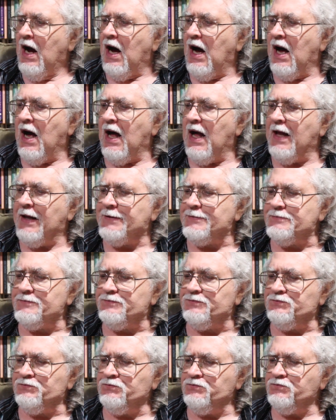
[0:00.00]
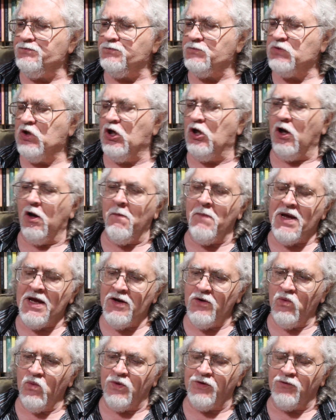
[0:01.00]
Uh,
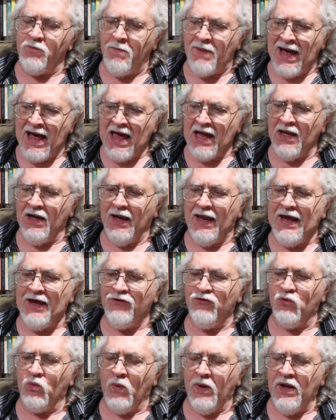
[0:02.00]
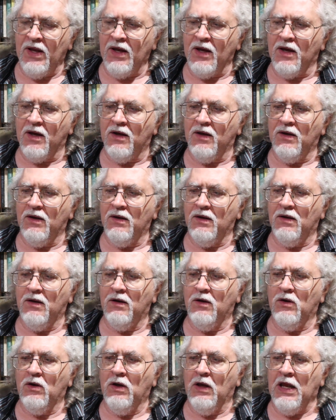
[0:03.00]
Clement was back last week.
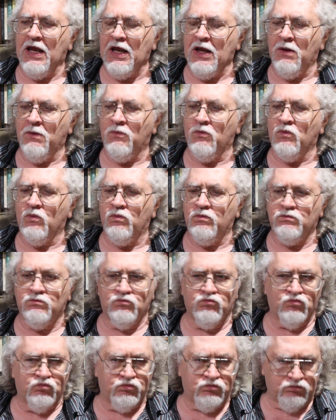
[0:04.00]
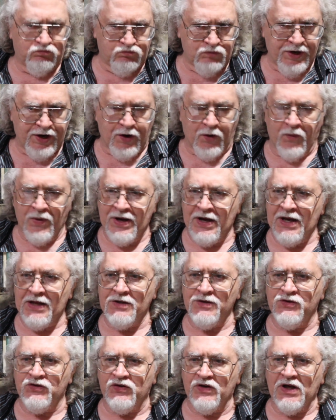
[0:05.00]
He yeah, we
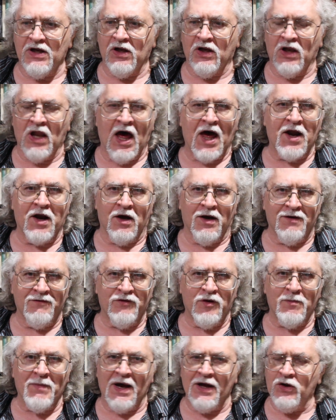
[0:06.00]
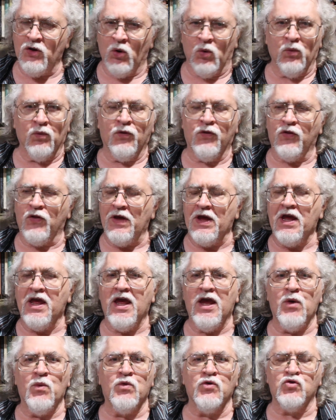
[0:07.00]
didn't see a lot of him. I don't think
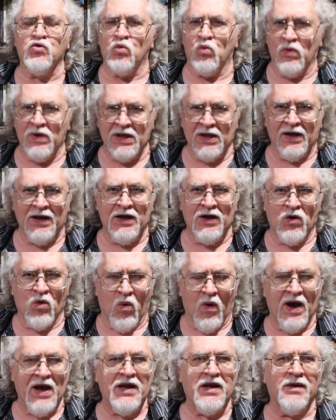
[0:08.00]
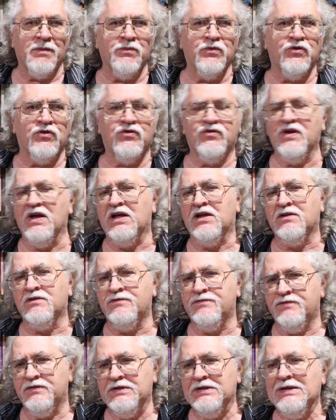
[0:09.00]
he was really quite
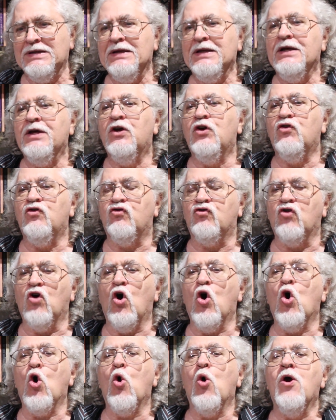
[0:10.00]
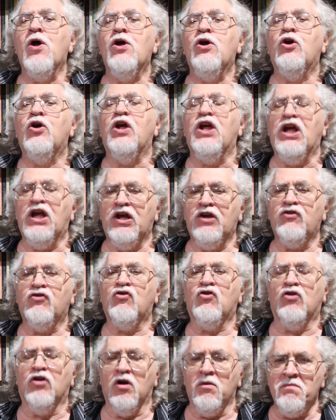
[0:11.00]
himself. So is
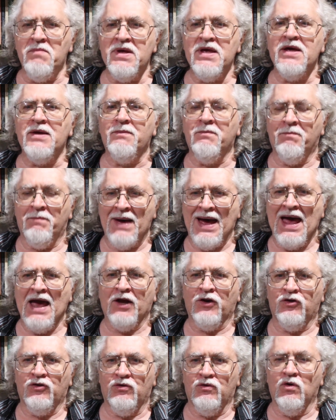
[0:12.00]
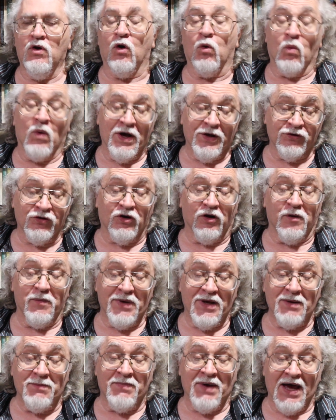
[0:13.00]
Clement back, or was
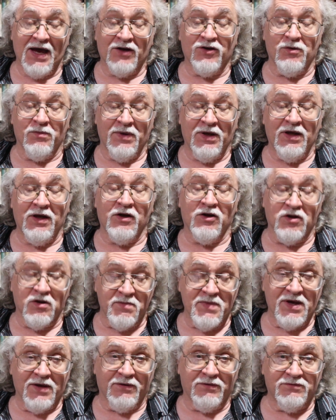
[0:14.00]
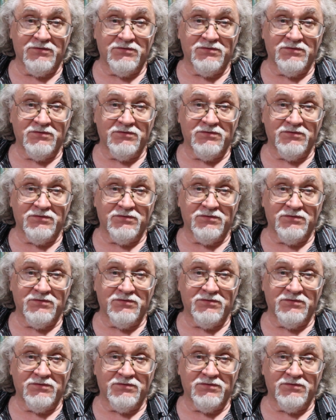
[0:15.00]
Clement back to being Clement?